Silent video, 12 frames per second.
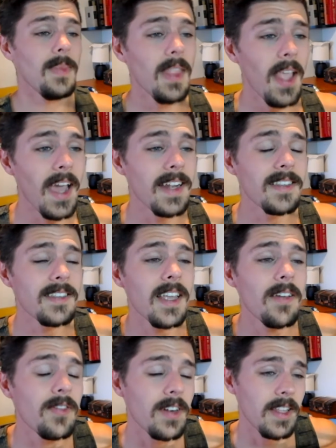And it's
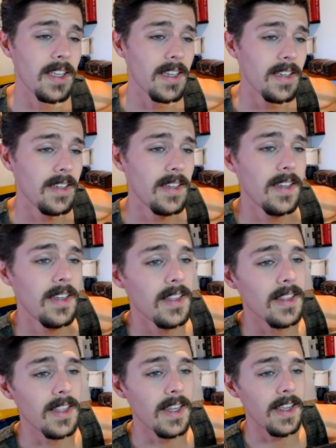definitely
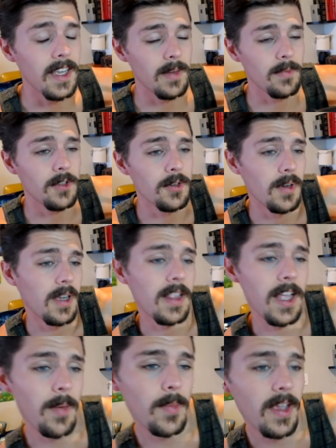leading up to a
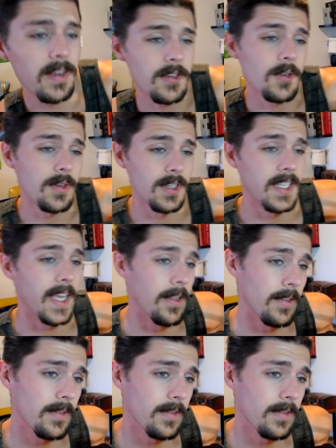climax. You can tell.